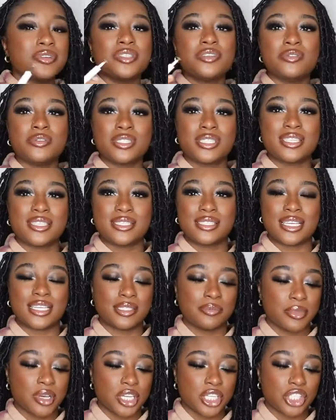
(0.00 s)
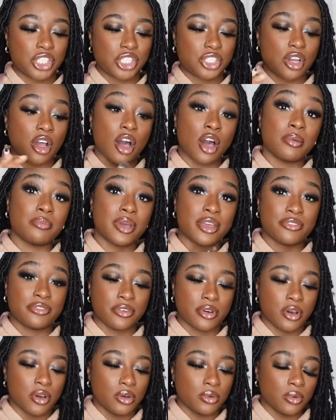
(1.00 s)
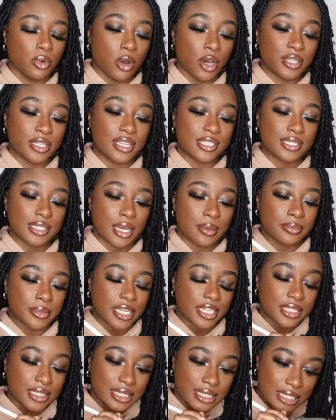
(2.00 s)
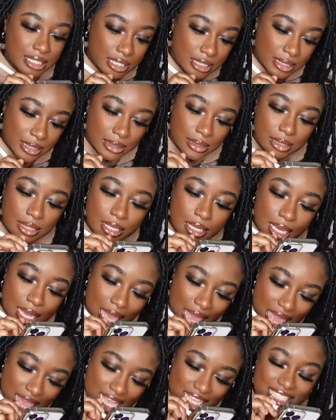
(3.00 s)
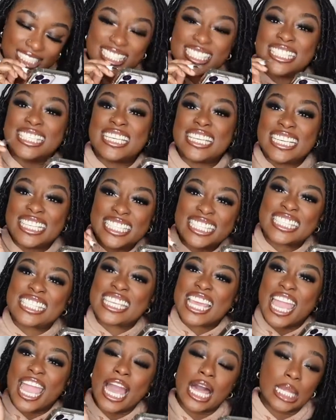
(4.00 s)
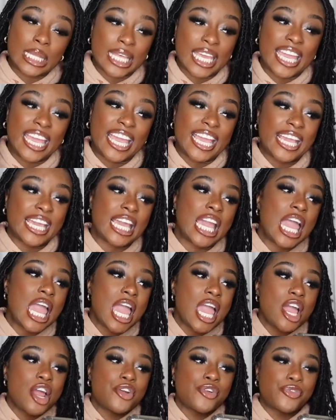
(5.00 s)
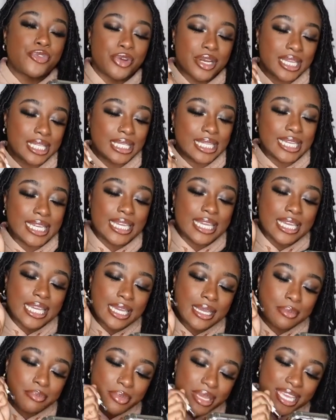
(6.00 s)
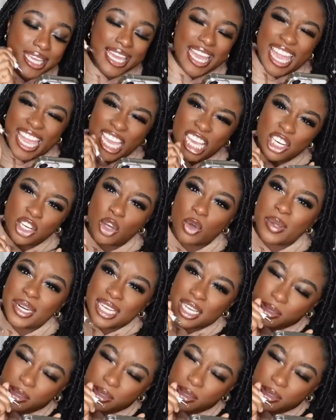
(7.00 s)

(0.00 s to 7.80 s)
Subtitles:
even use this as much on my phone unless I'm like detailing, really being anal when it